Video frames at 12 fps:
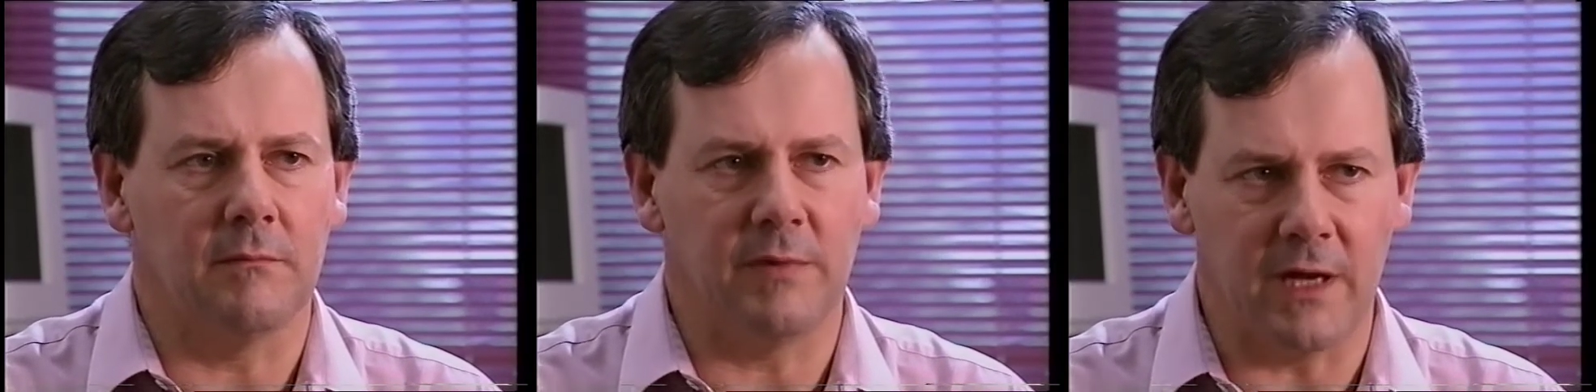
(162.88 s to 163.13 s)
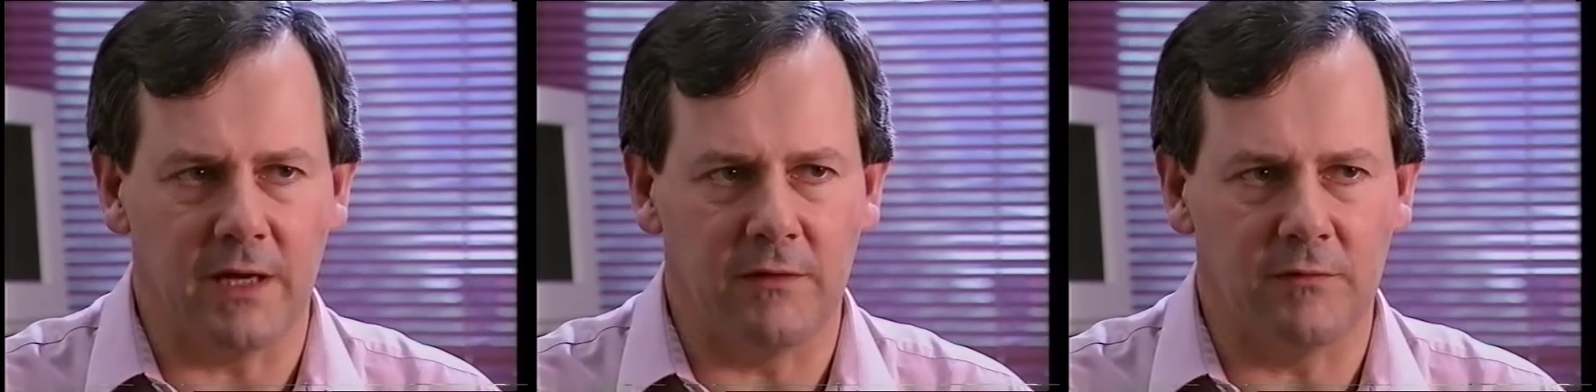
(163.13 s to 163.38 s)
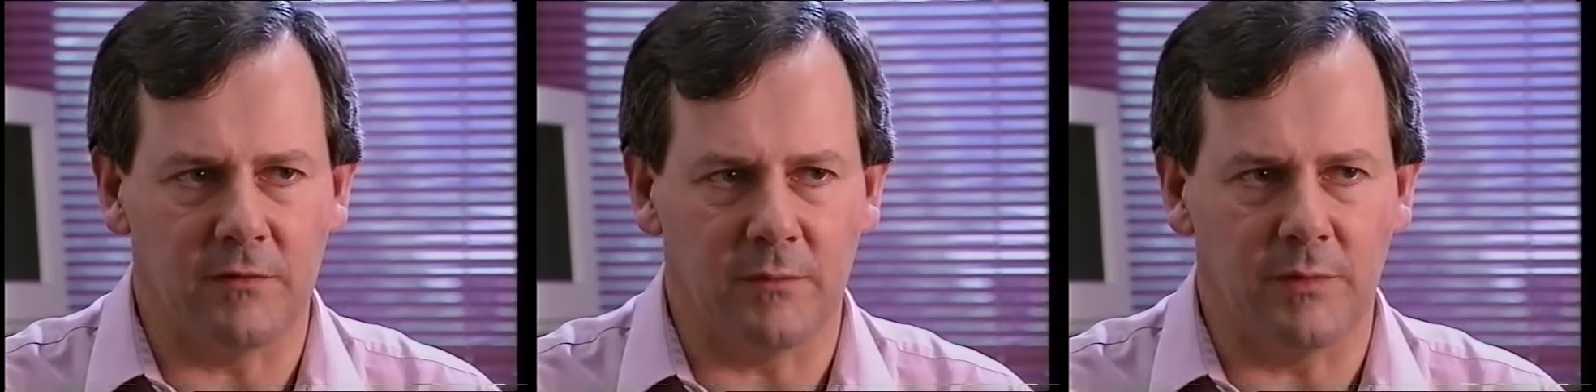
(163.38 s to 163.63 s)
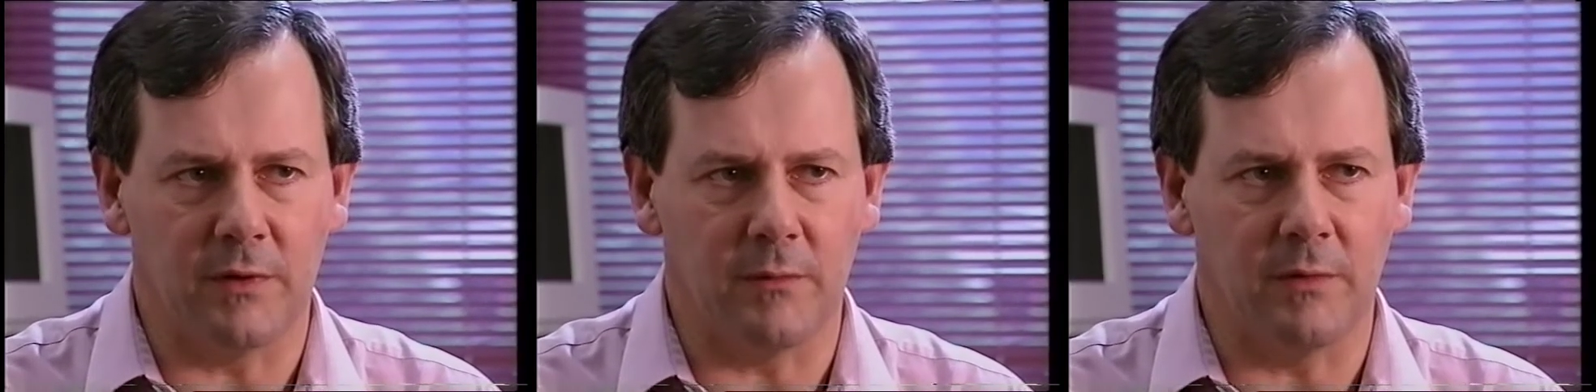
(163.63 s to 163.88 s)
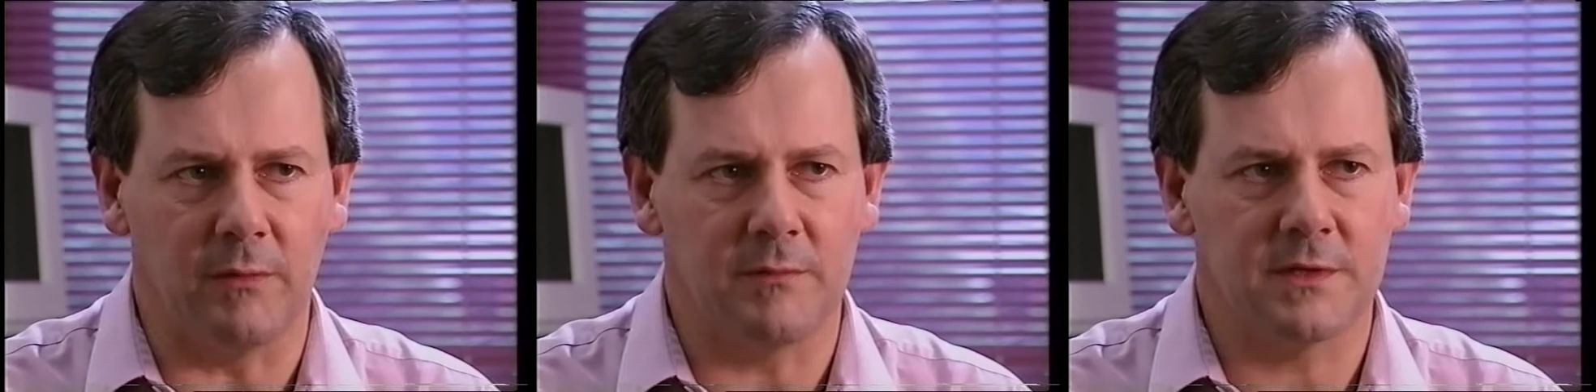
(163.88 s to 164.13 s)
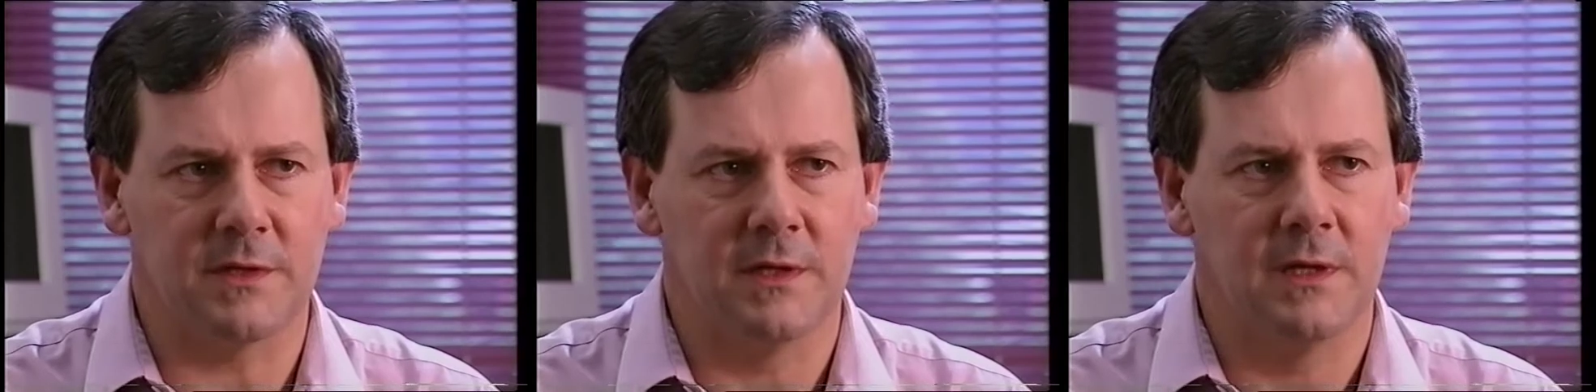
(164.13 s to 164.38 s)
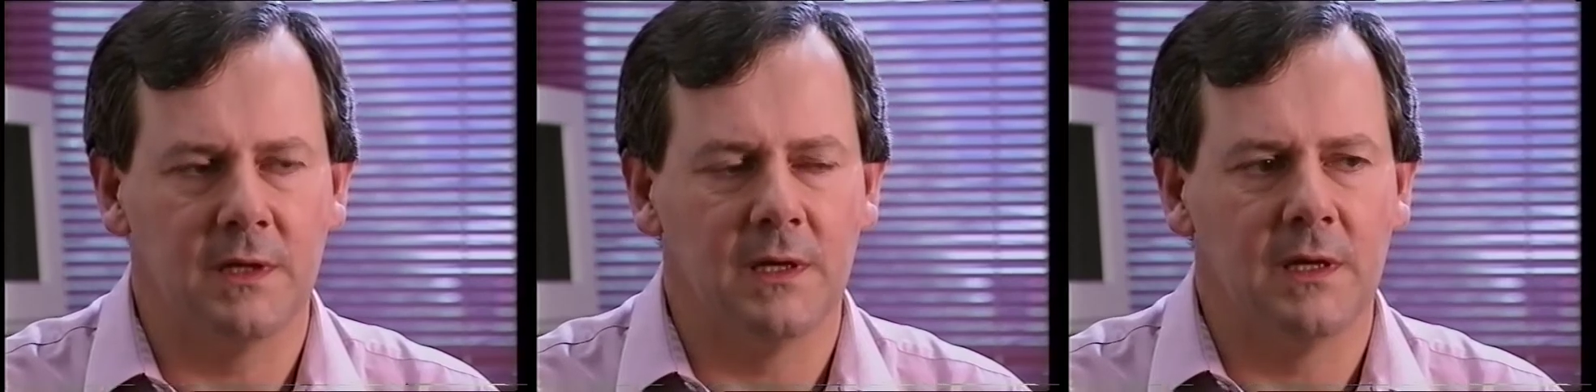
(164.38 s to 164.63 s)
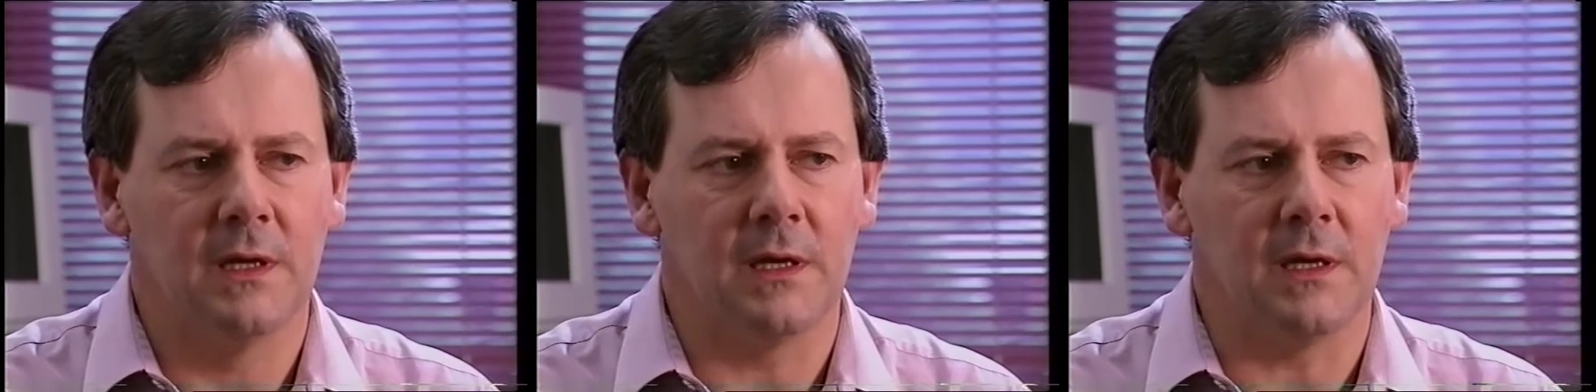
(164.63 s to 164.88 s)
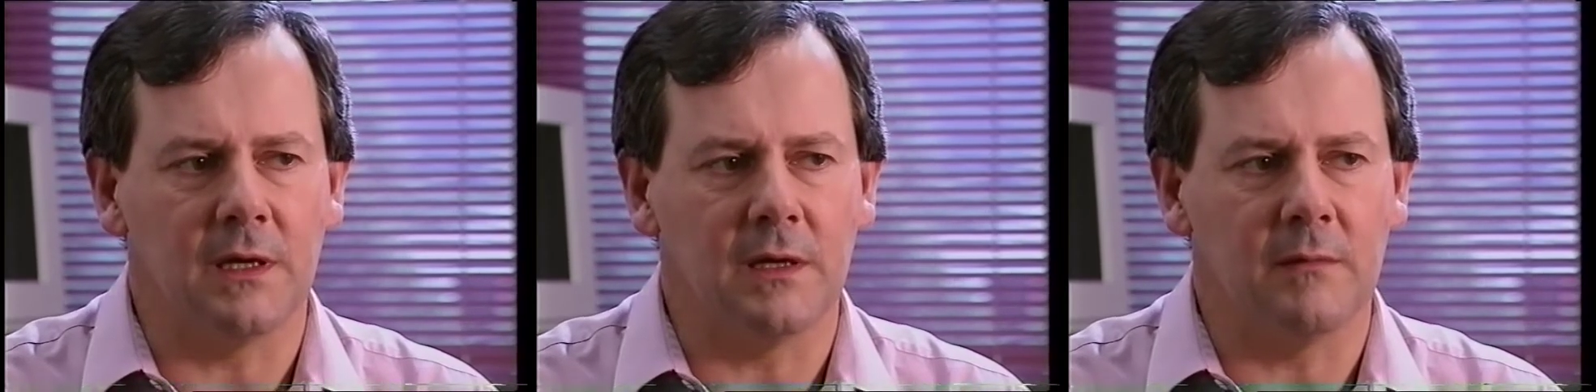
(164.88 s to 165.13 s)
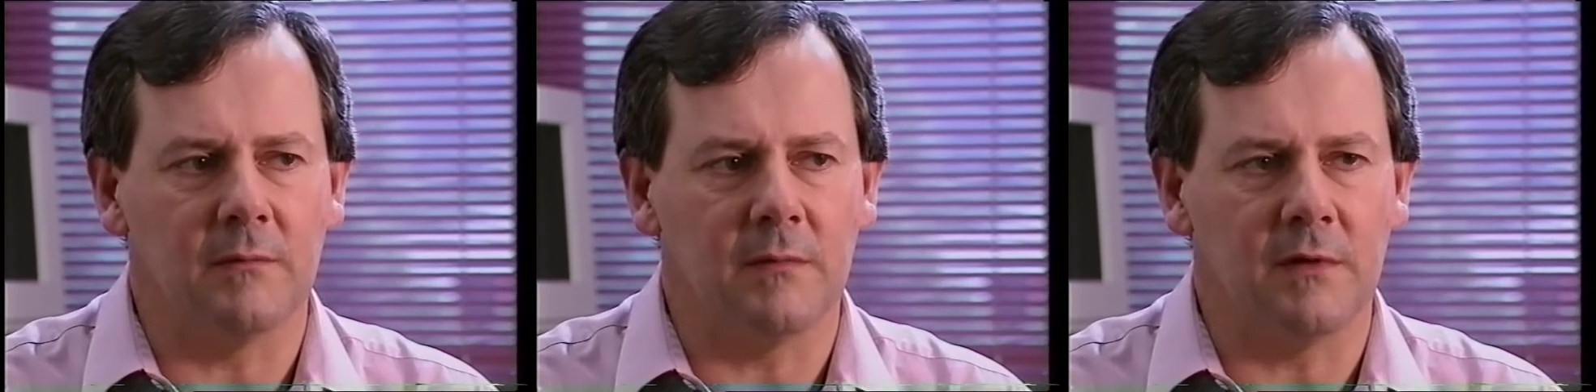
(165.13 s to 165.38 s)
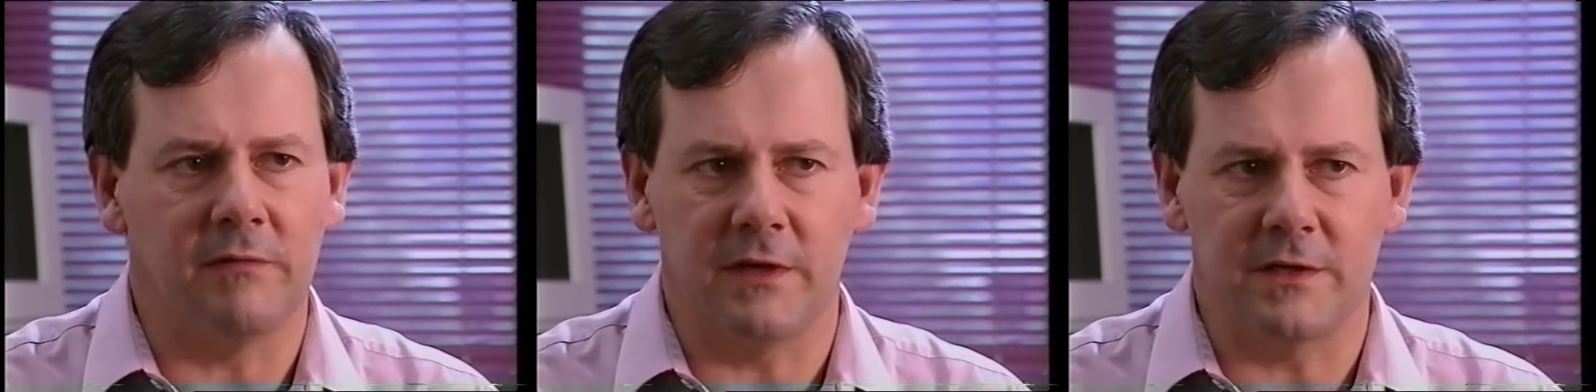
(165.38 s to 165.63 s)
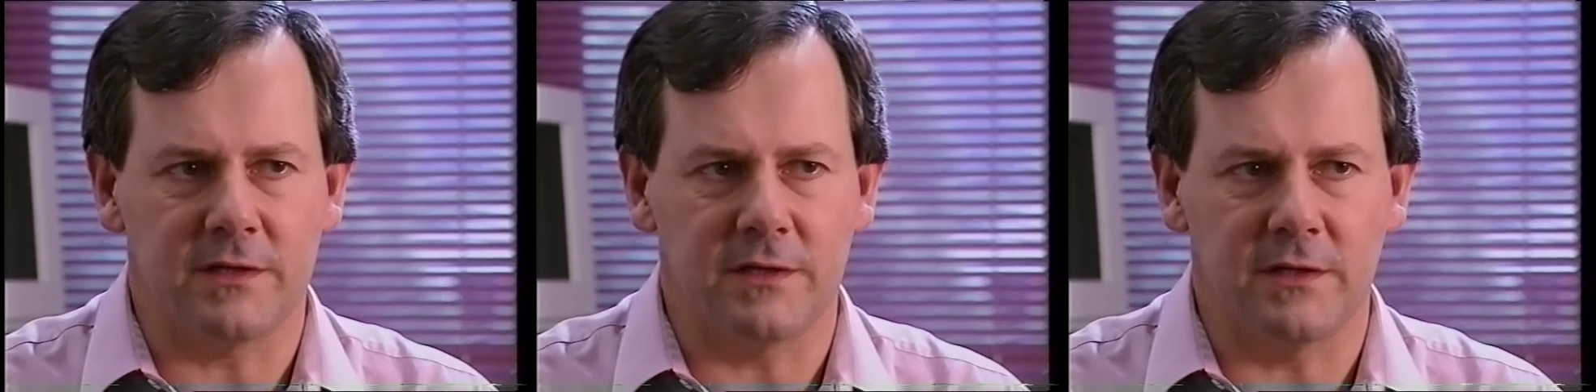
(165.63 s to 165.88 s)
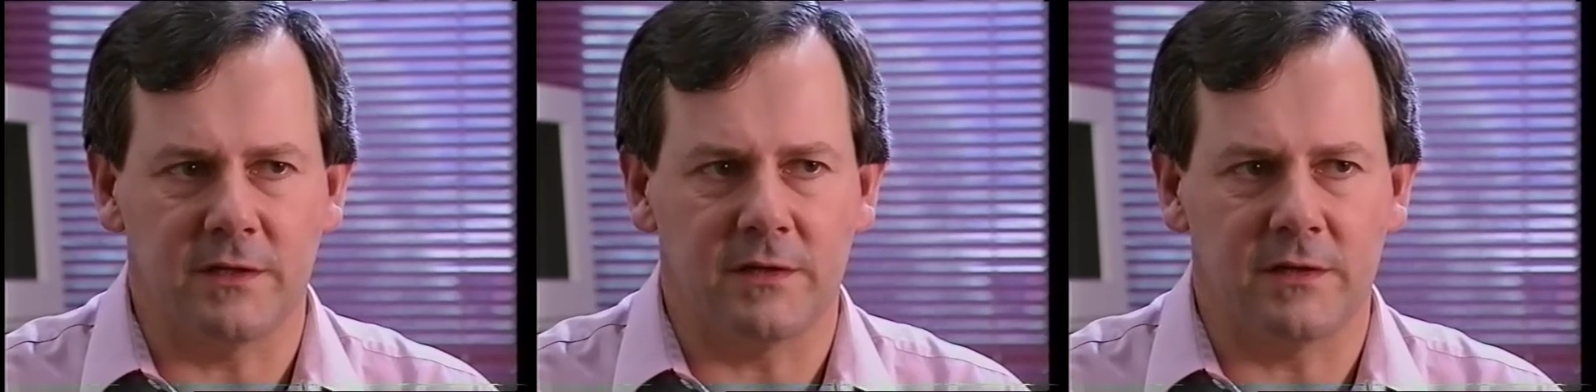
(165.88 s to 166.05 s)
behavioural problems. Eventually,